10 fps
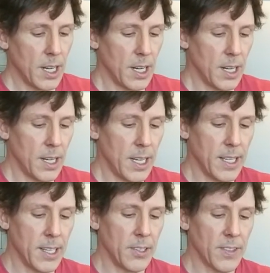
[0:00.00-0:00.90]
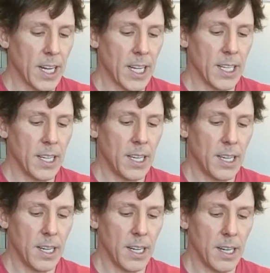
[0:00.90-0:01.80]
And then you've got
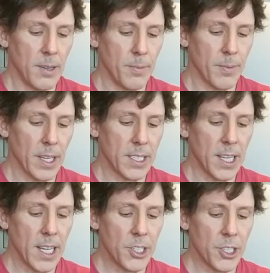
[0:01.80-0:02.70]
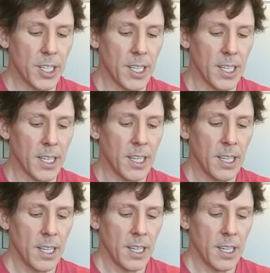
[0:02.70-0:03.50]
a tensioning